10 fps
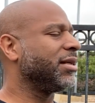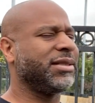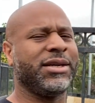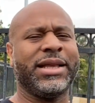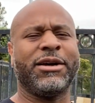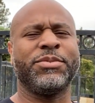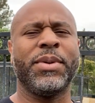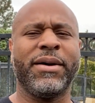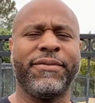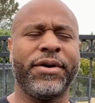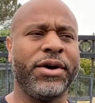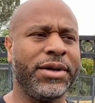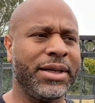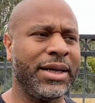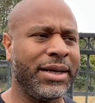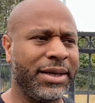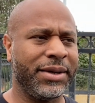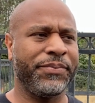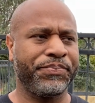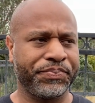So that was my fault.
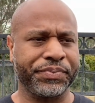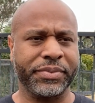Um,